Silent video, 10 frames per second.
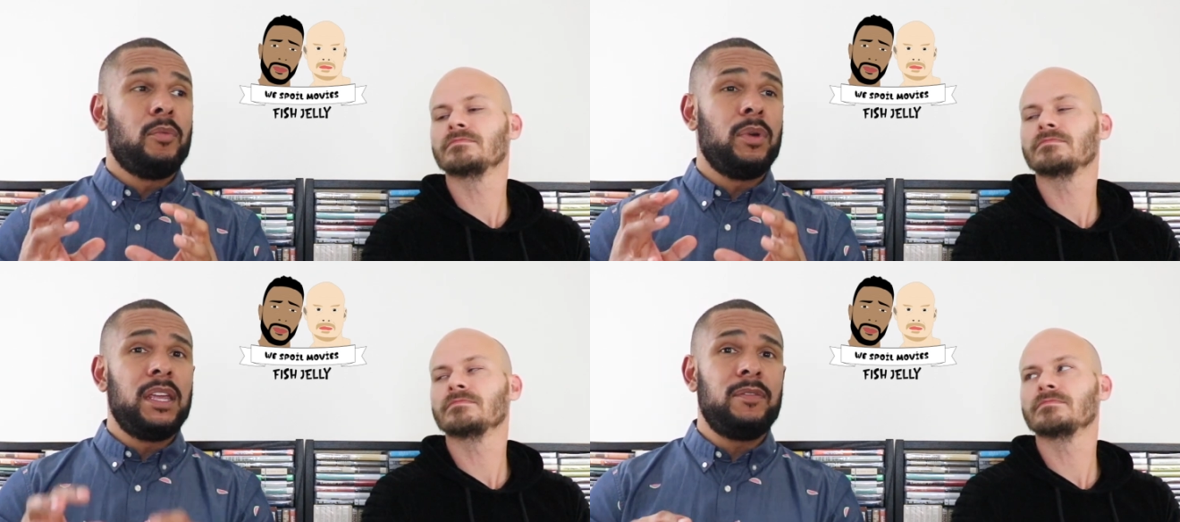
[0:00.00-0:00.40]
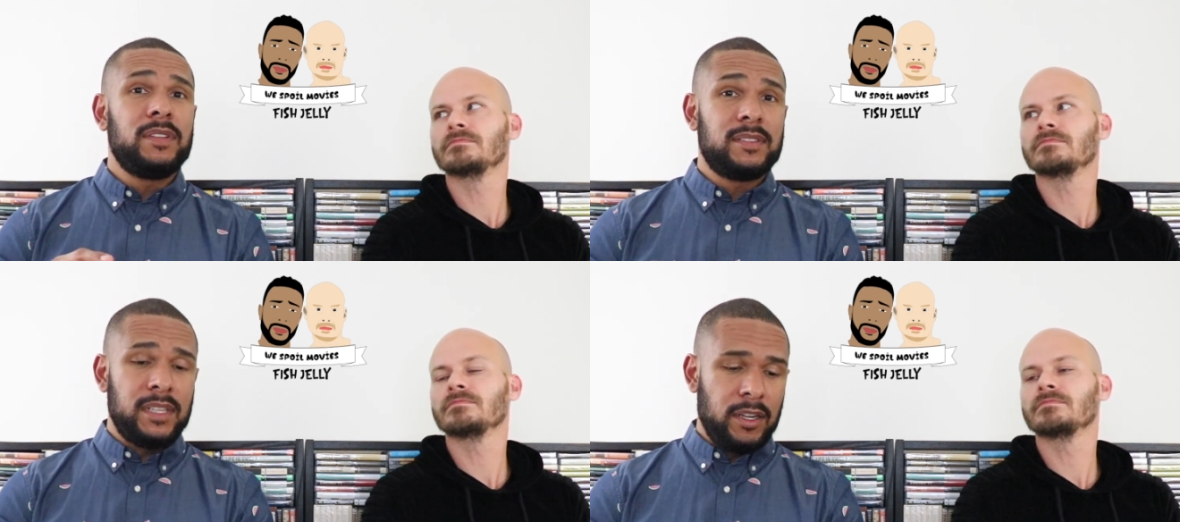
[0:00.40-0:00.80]
Speaker 1: we
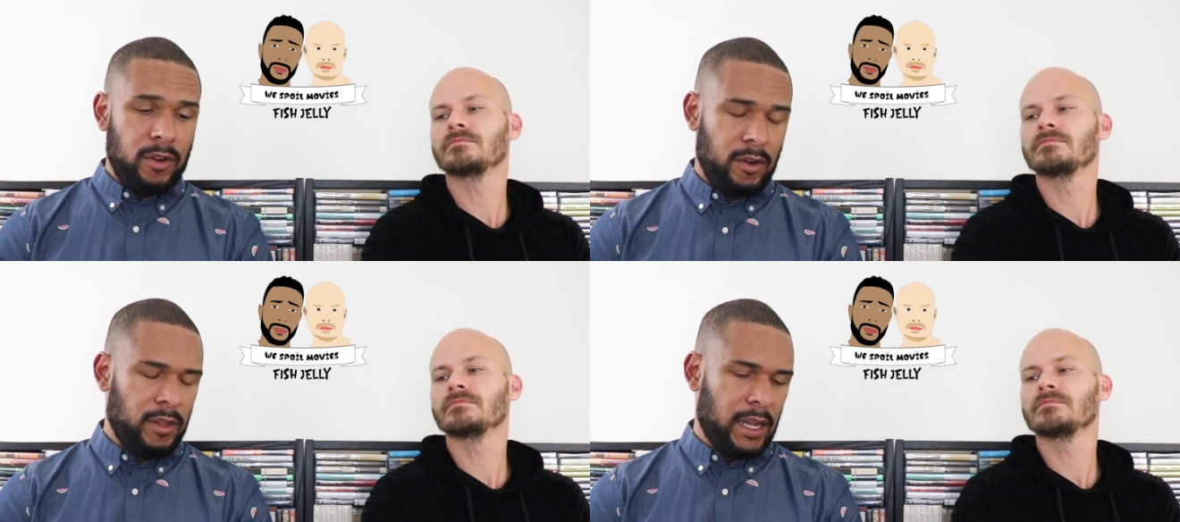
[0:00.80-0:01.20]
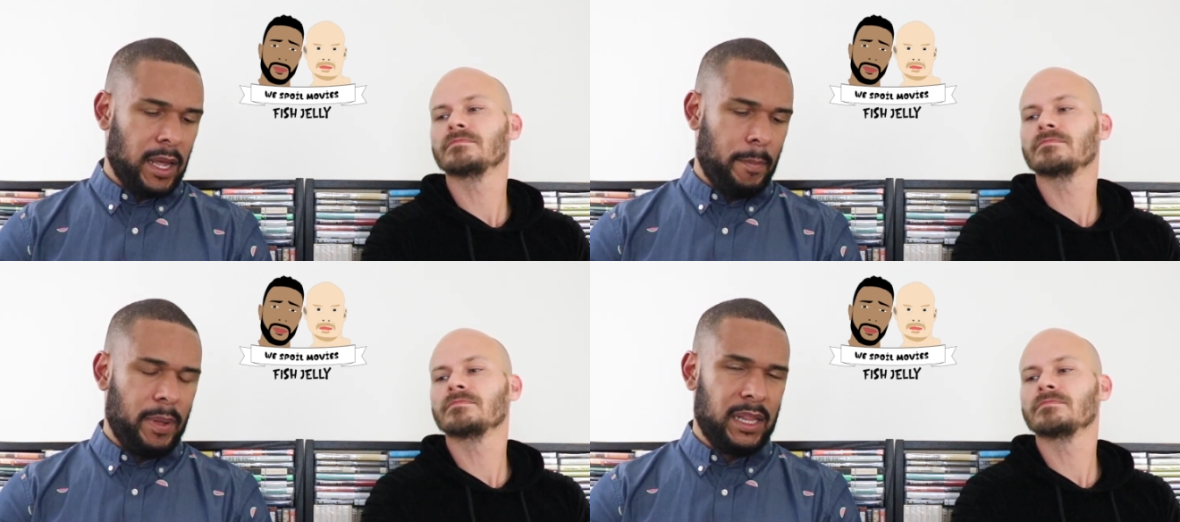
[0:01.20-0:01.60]
even see her,
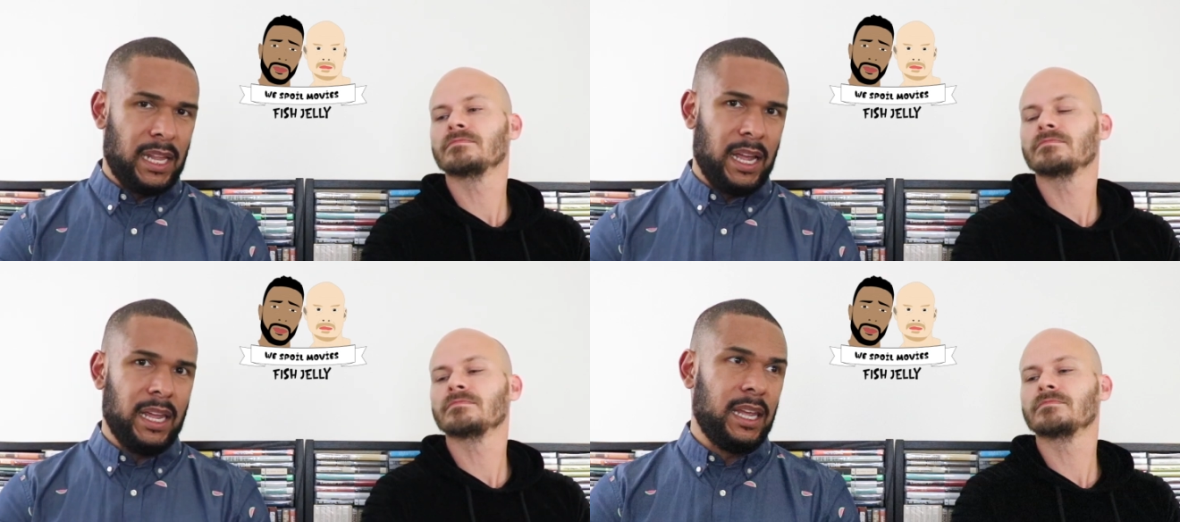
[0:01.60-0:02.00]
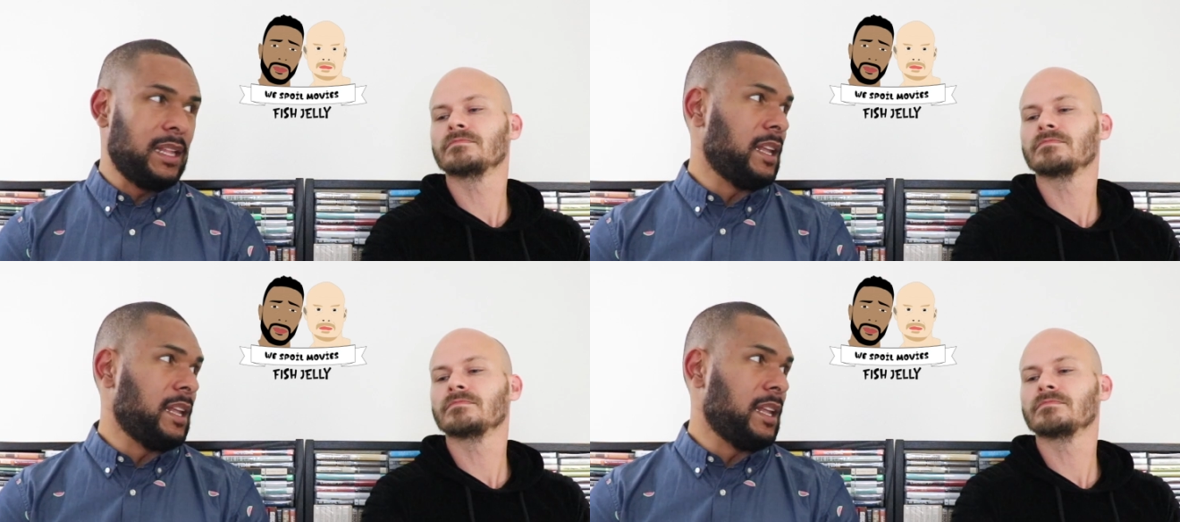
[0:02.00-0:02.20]
like, applying,